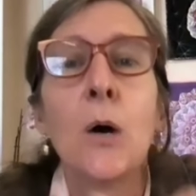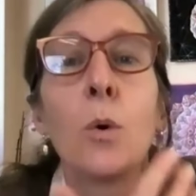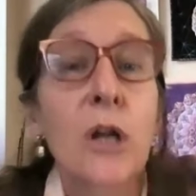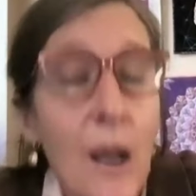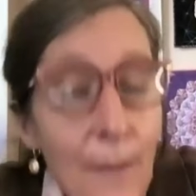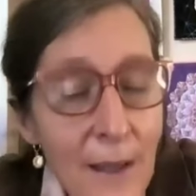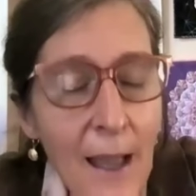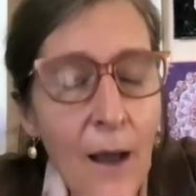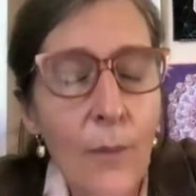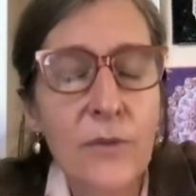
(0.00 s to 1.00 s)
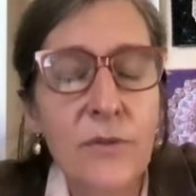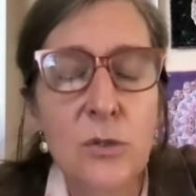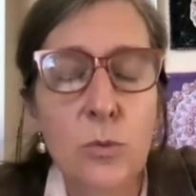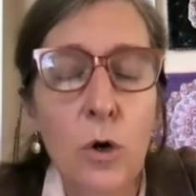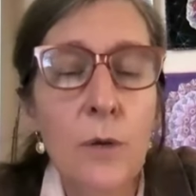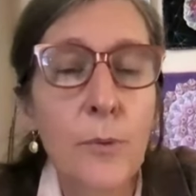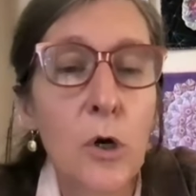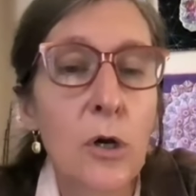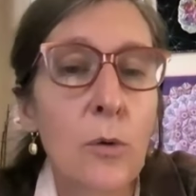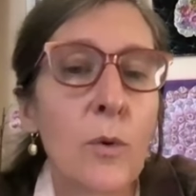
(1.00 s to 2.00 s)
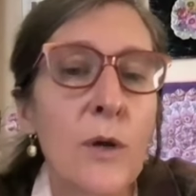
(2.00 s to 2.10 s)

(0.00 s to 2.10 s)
We're coming out with this workbook,